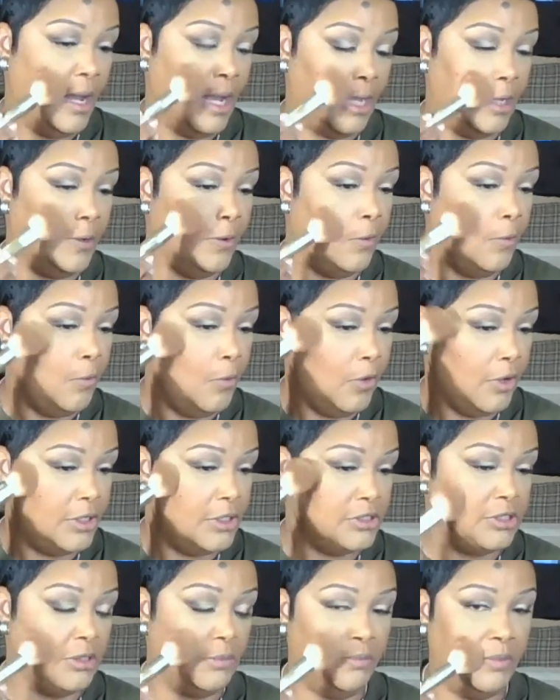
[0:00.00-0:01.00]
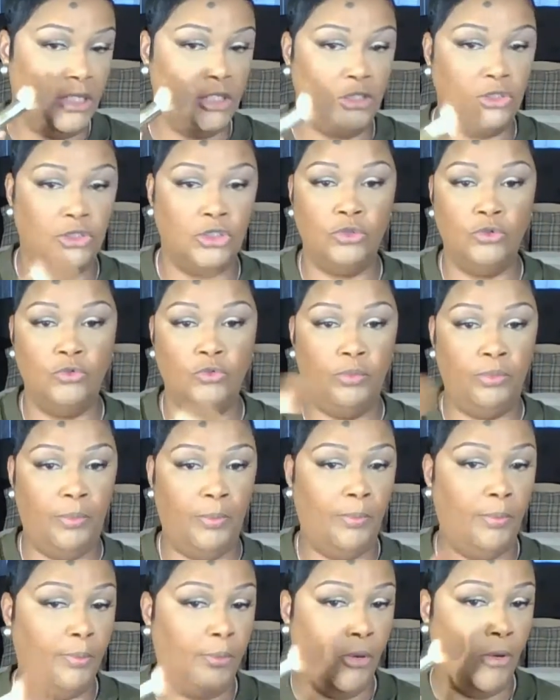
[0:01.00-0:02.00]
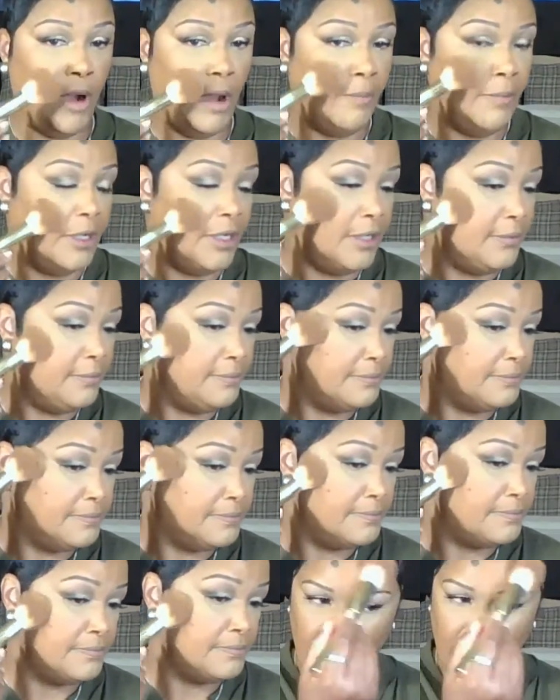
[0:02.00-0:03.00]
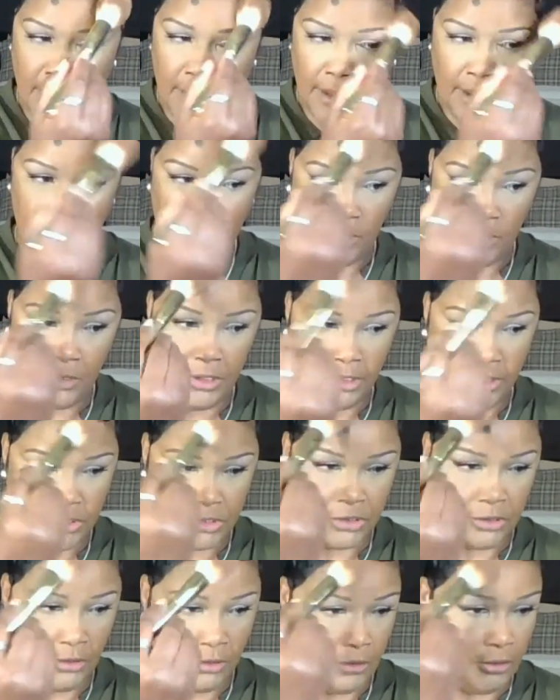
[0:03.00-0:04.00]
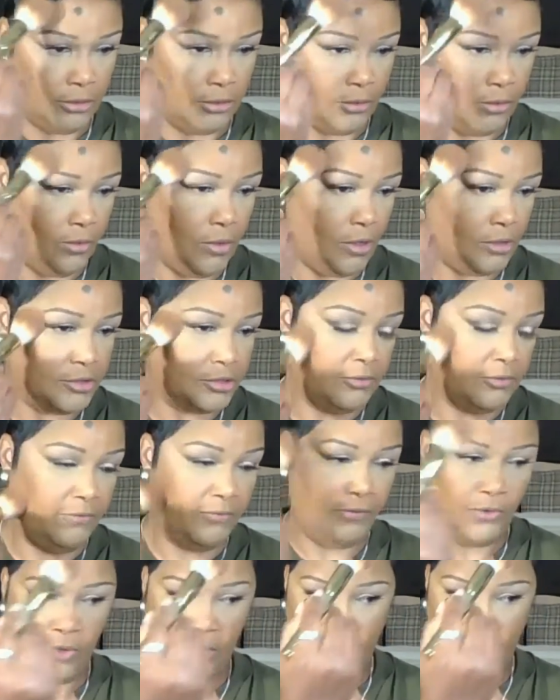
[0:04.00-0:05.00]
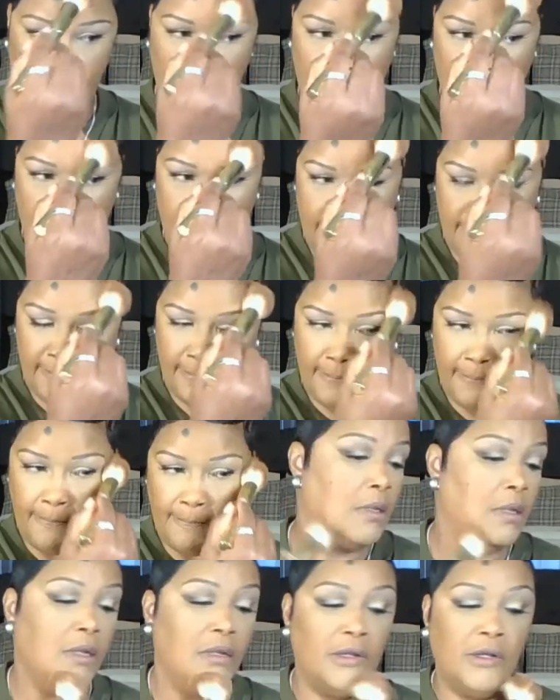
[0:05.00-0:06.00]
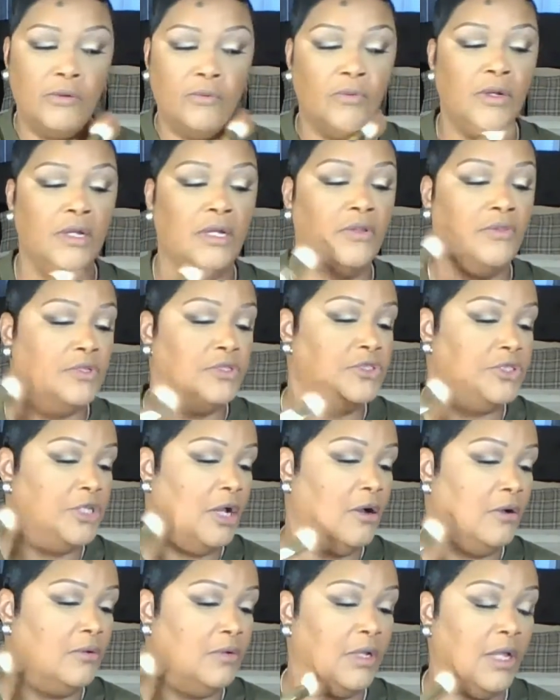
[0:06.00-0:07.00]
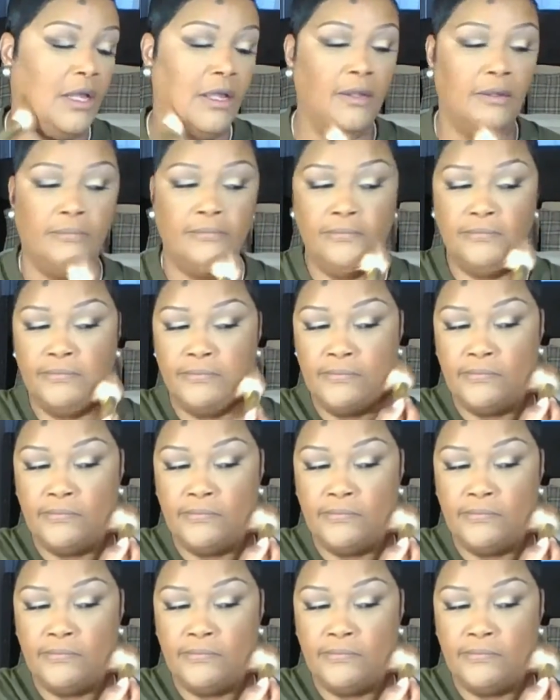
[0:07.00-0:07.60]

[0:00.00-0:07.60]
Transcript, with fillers: I don't want it to be too prominent. Dust a little across the forehead and around the jawline.